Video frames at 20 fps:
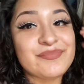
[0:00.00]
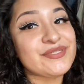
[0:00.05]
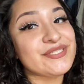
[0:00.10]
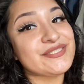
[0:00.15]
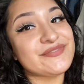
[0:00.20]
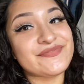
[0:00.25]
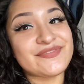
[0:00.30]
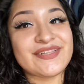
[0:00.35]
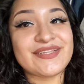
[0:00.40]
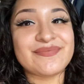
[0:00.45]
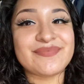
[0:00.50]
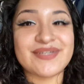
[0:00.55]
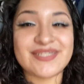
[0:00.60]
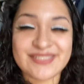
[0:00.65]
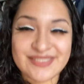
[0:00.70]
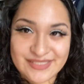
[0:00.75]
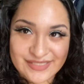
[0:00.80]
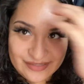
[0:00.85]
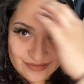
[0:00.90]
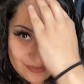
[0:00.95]
just feeling
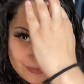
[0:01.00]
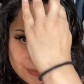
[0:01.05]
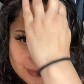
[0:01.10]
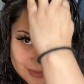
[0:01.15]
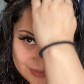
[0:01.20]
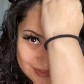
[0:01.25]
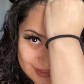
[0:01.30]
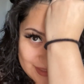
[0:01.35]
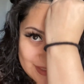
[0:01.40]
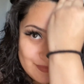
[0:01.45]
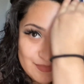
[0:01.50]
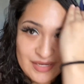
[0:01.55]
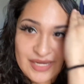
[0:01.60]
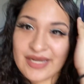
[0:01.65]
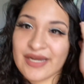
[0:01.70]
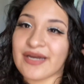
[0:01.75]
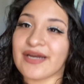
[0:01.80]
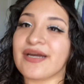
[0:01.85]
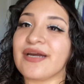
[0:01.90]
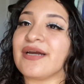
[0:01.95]
myself and i let my
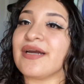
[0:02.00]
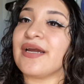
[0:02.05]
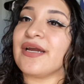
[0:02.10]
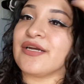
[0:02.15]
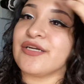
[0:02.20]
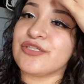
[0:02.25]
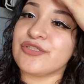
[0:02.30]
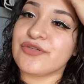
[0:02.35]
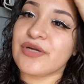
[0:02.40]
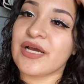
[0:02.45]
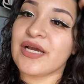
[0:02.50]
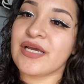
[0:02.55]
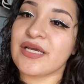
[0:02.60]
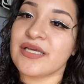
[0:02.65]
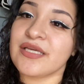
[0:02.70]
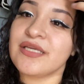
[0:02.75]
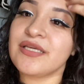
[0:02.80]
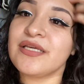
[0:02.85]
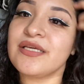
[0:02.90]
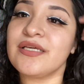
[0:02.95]
hair air dry